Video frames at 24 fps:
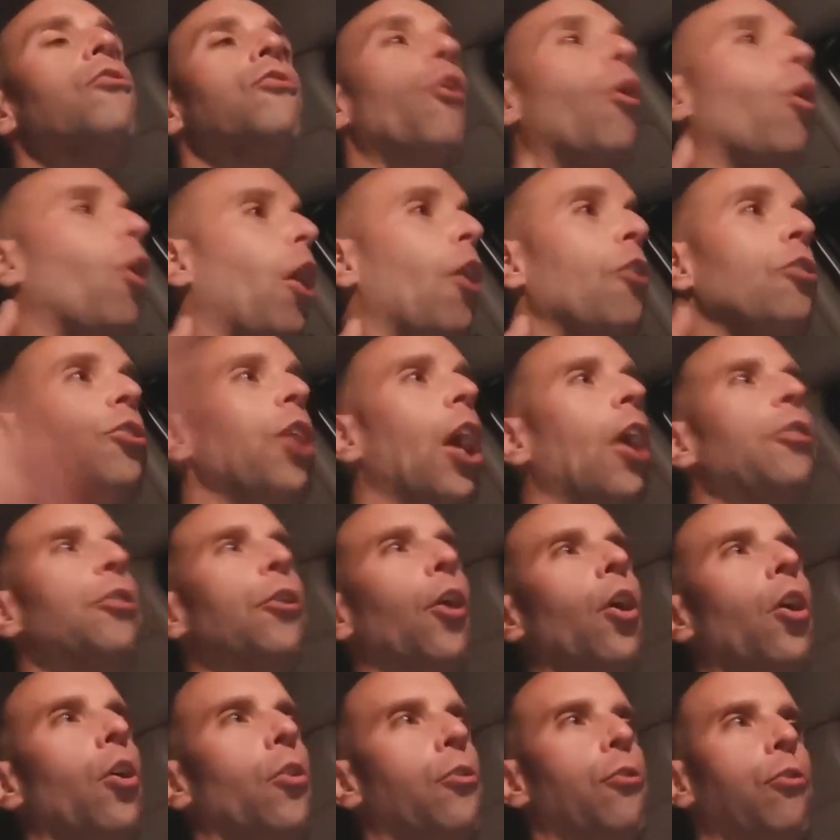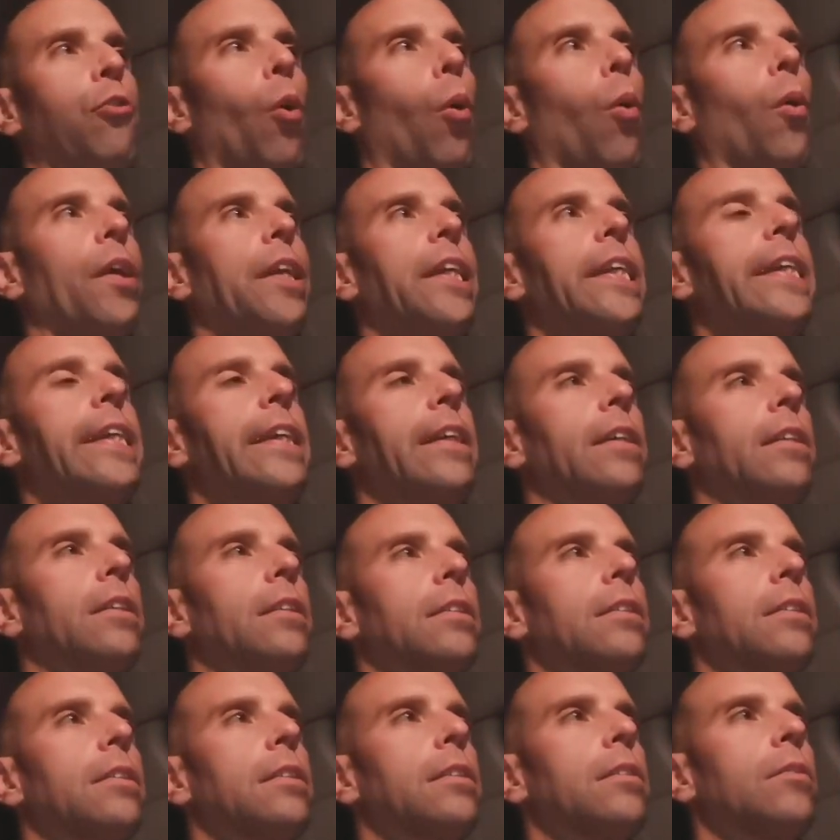for another 40
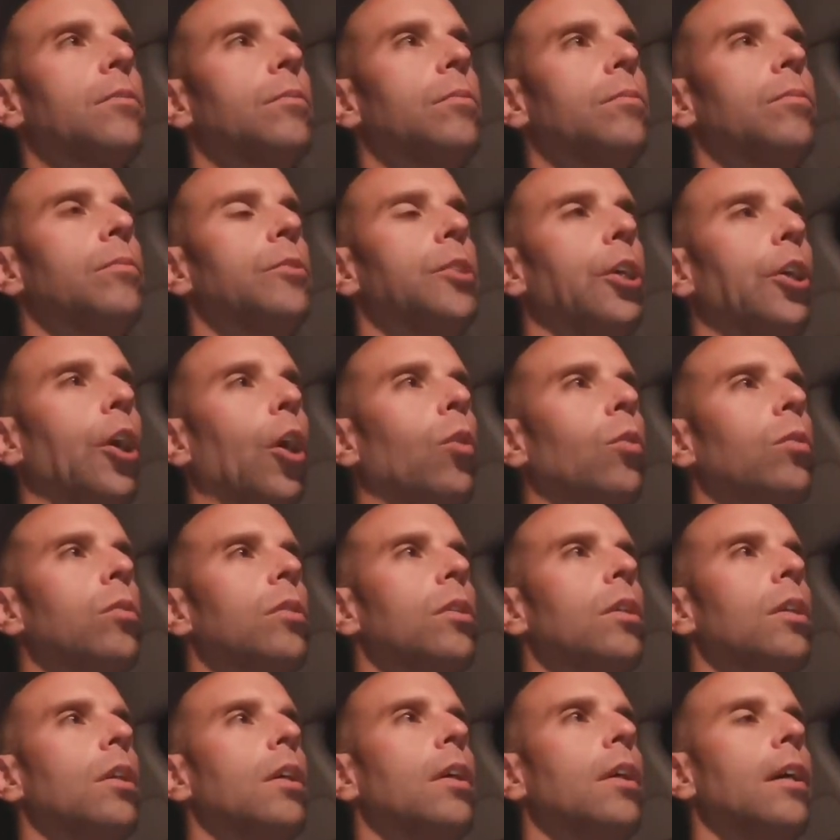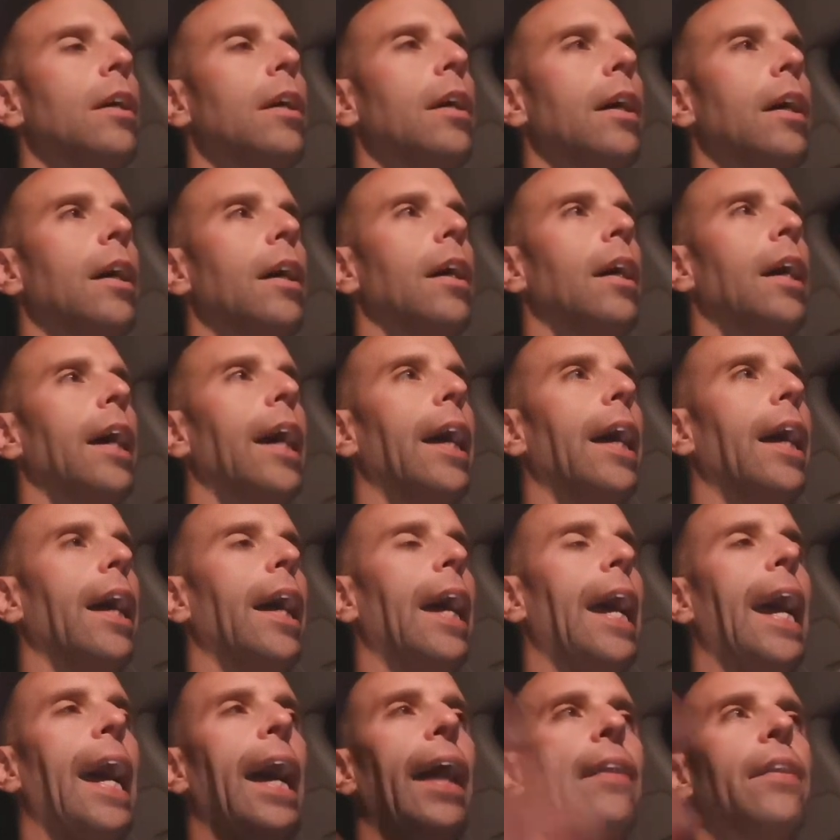years, you know.
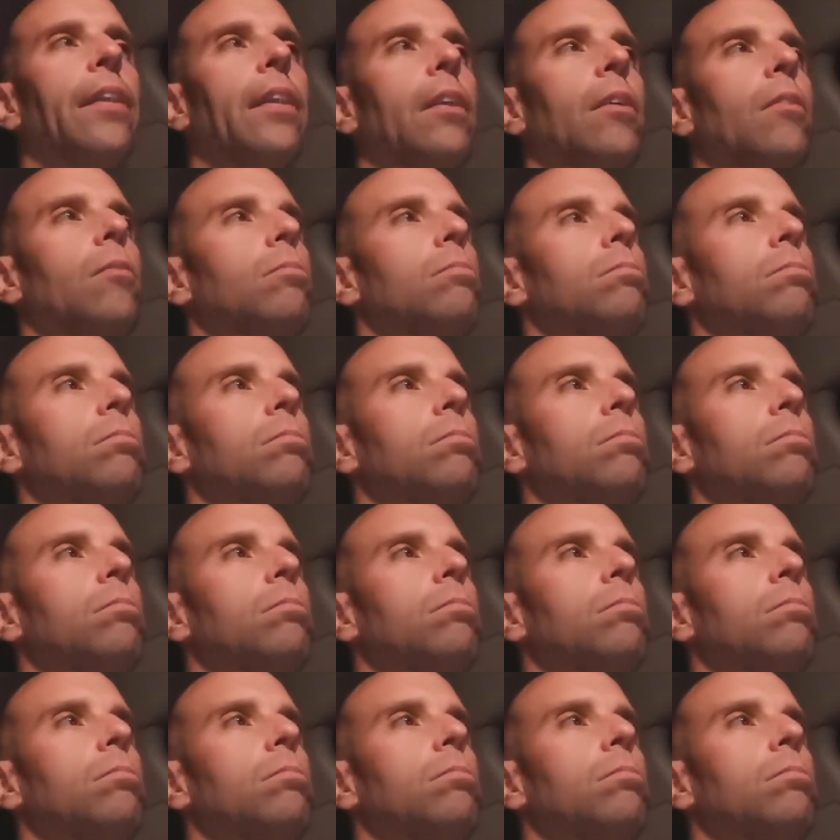And